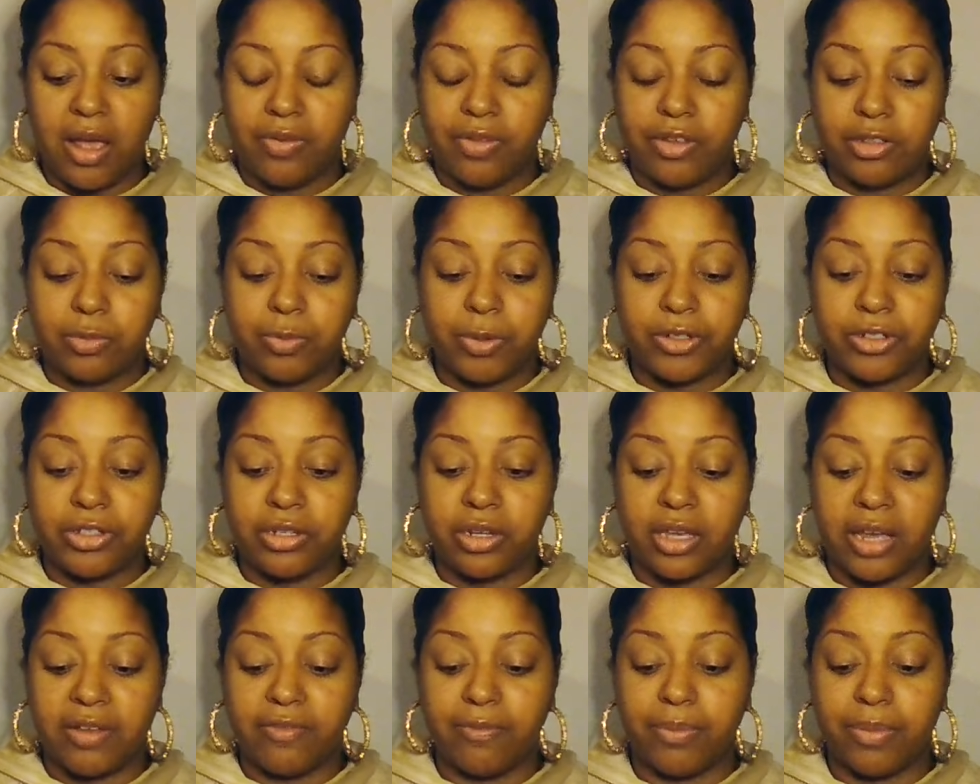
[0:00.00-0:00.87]
This person
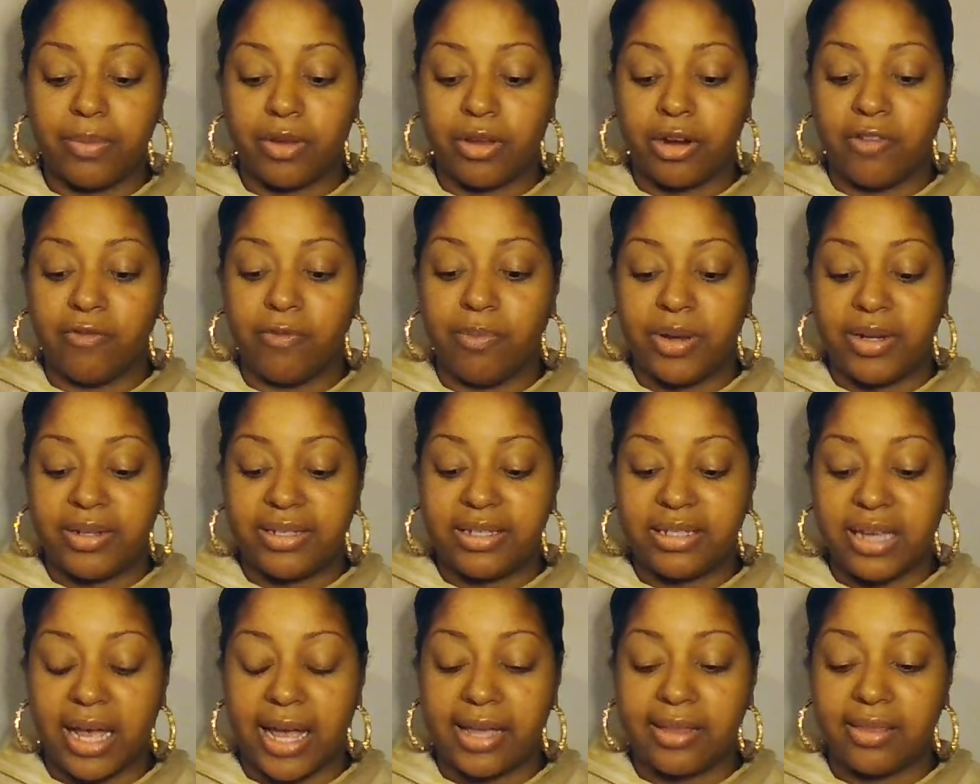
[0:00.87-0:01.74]
could have been
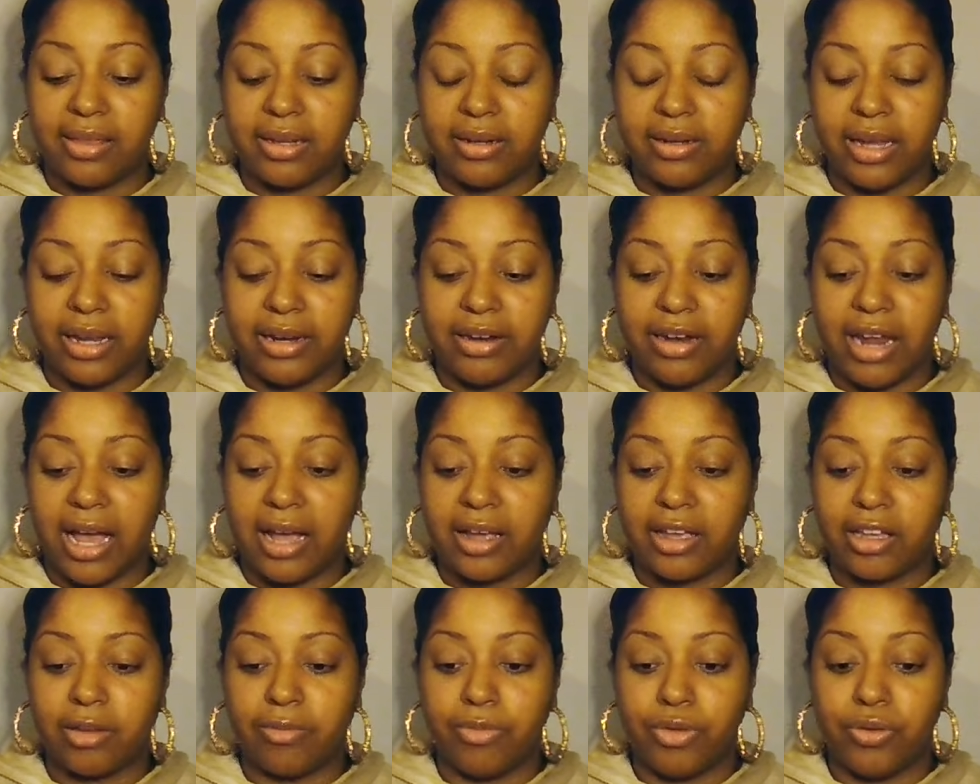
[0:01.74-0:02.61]
silent and
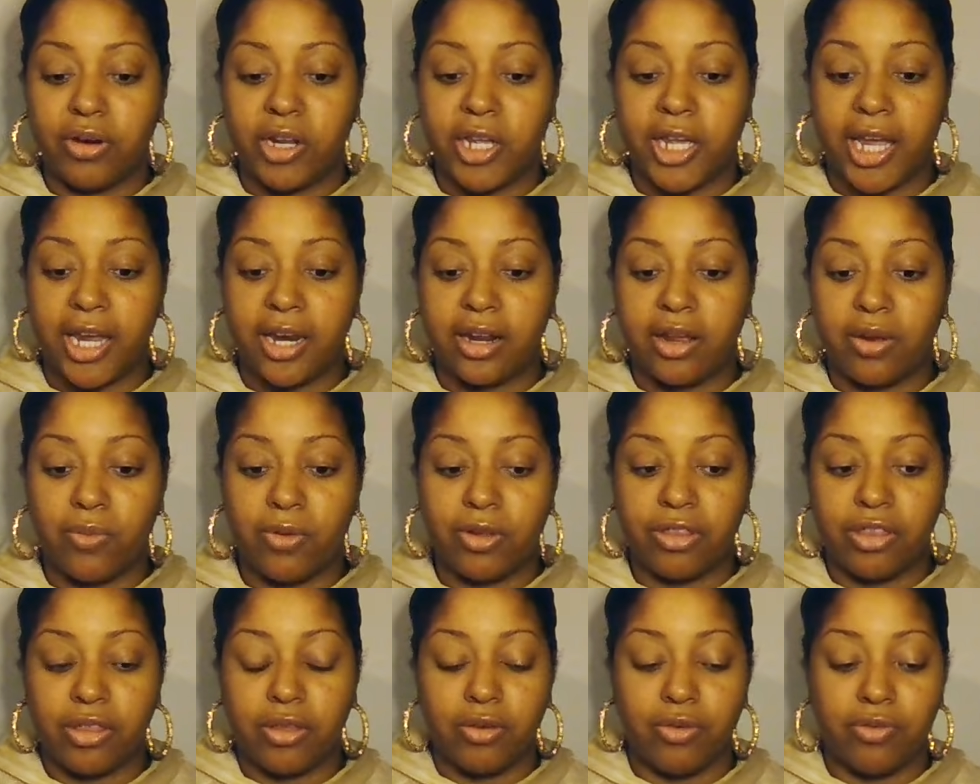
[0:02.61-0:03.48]
not communicating
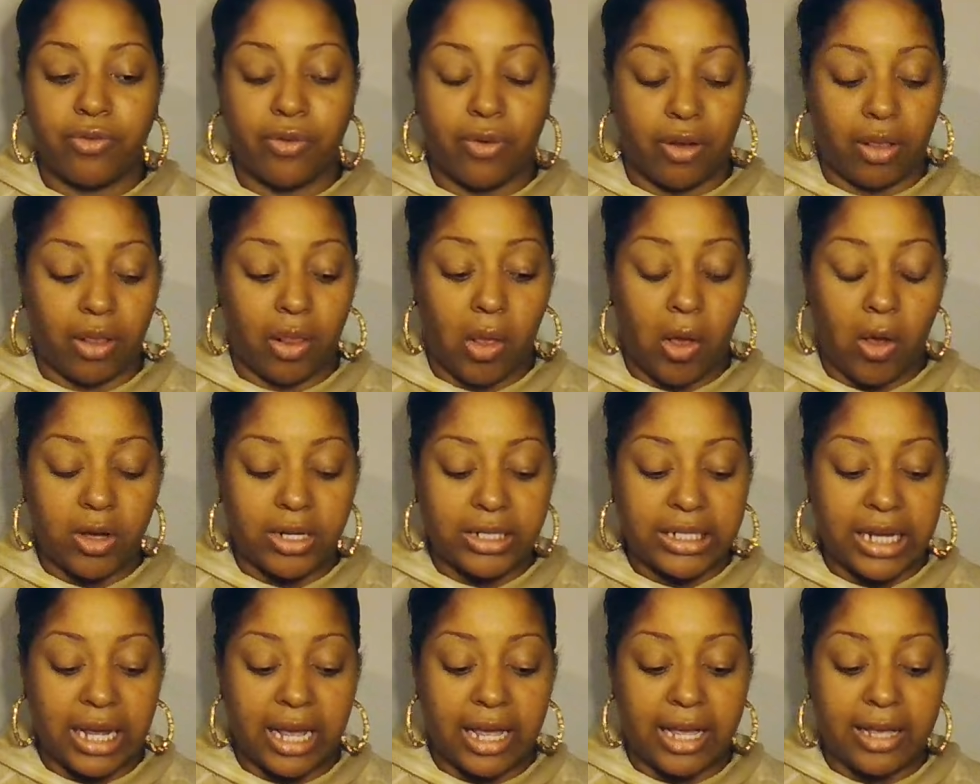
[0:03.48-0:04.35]
with you for a long
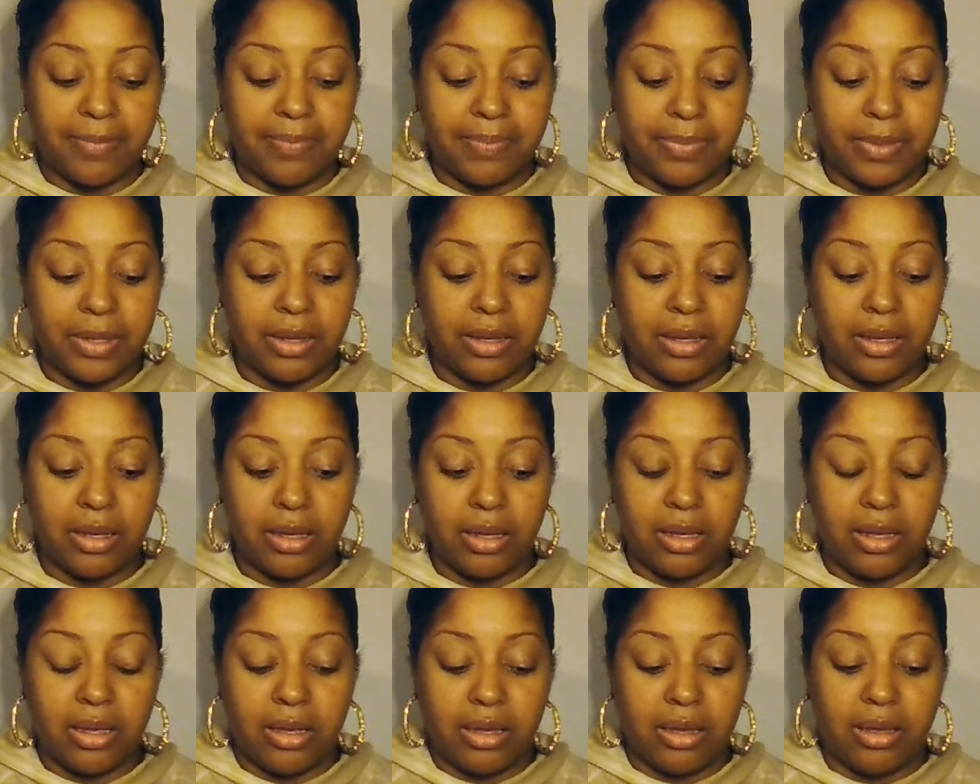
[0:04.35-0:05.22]
time.
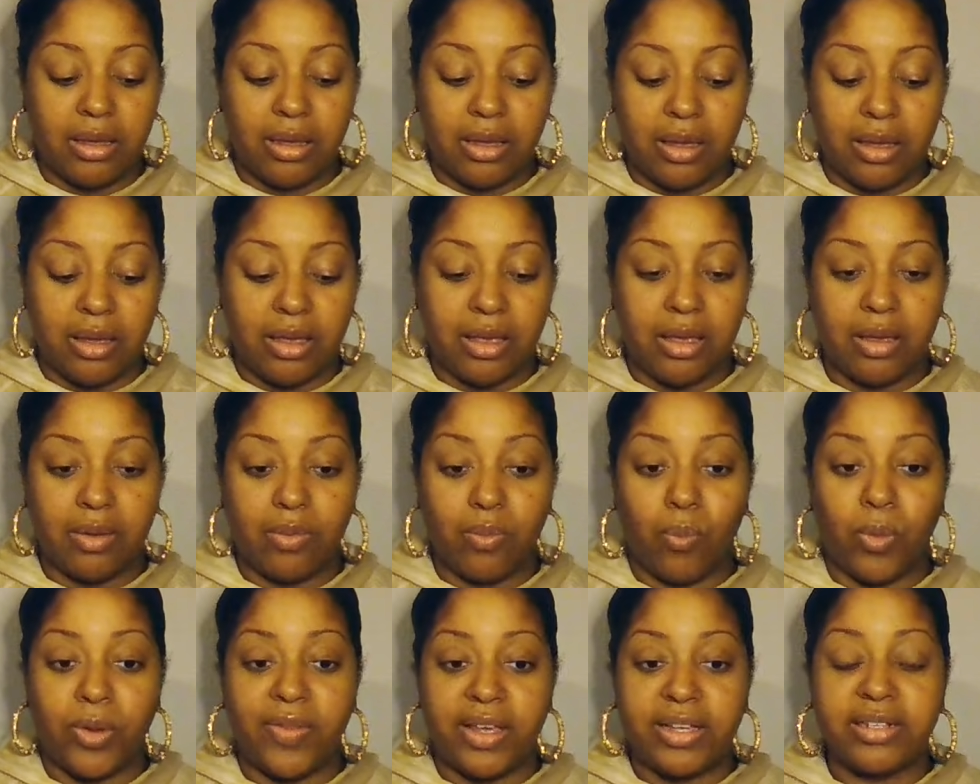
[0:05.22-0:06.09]

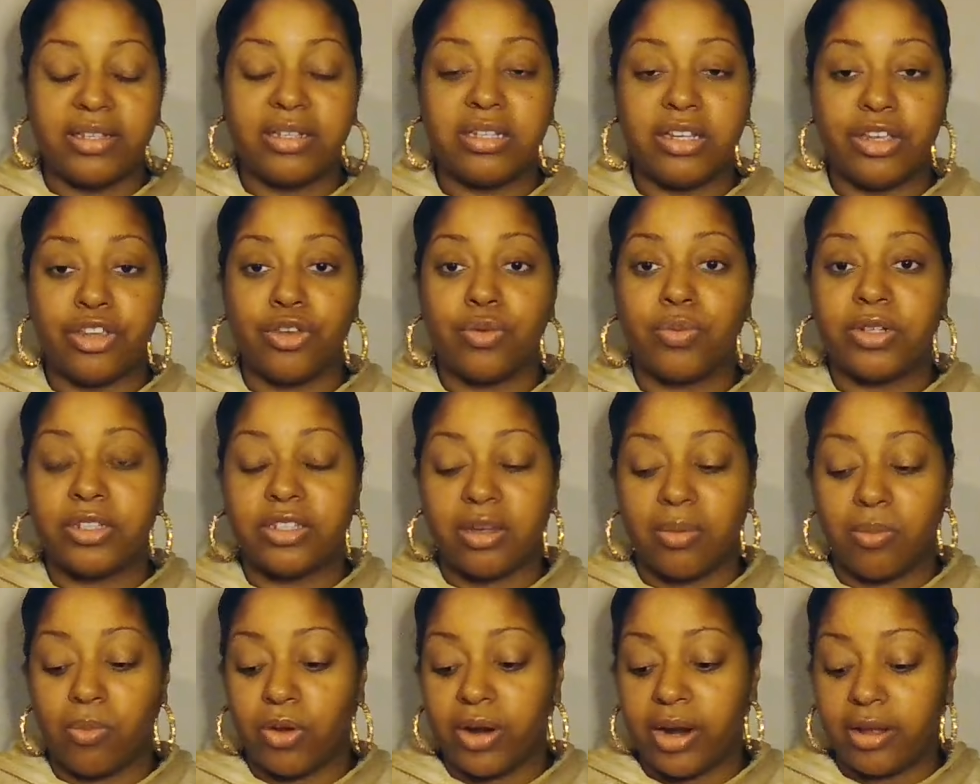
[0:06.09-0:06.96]
When they see you with
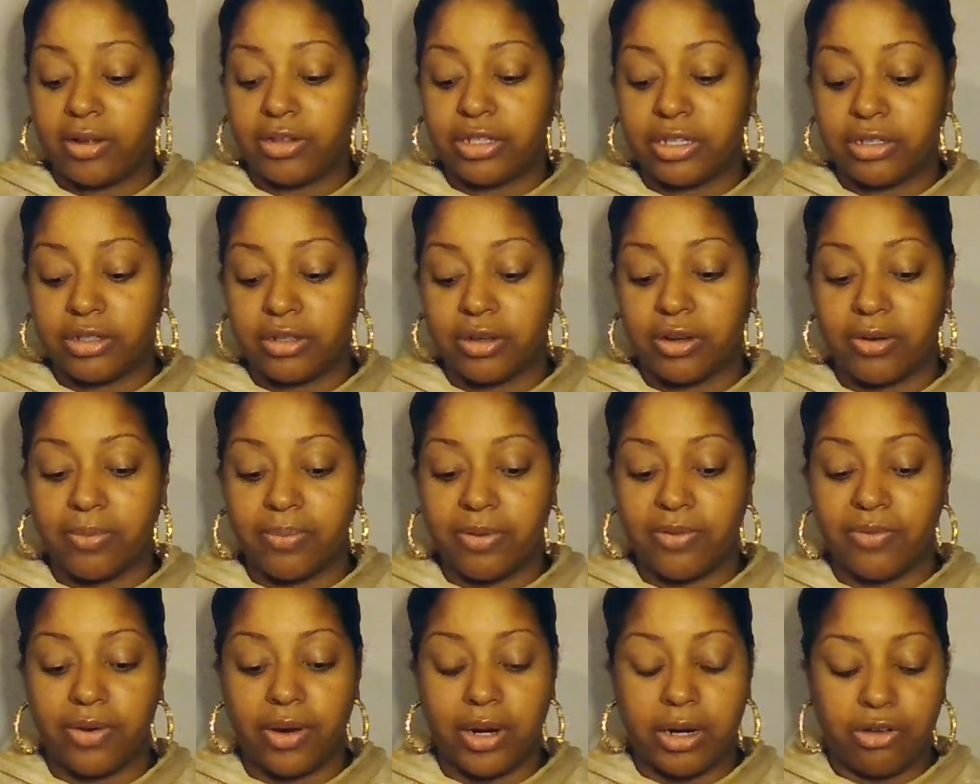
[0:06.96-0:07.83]
someone else, it's going to
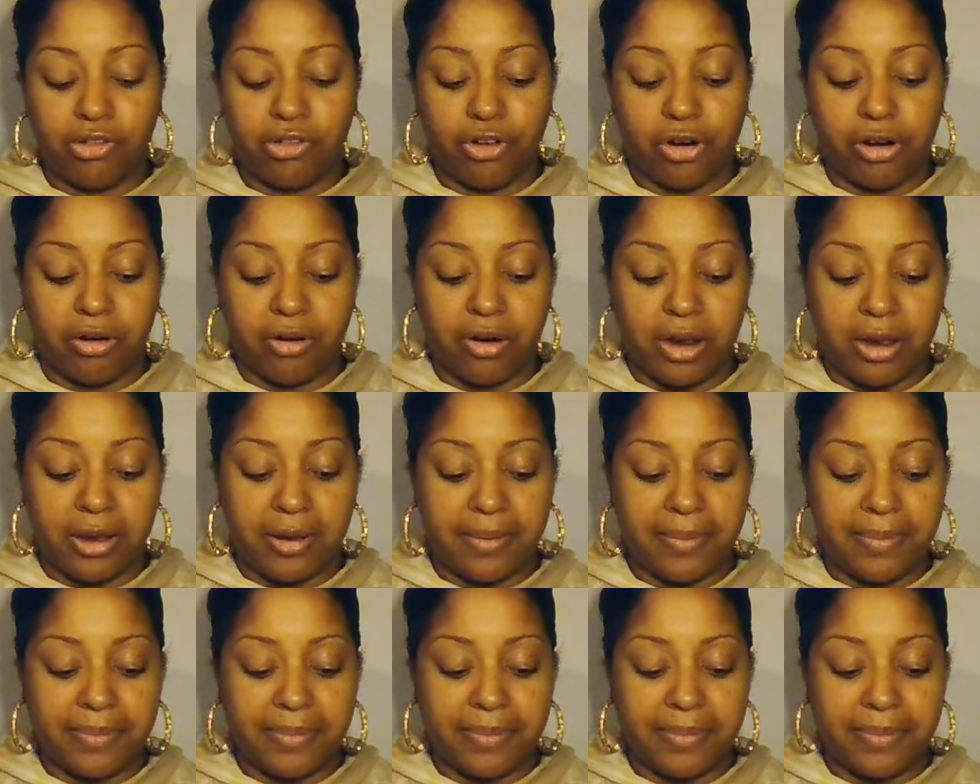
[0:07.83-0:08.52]
be very triggering.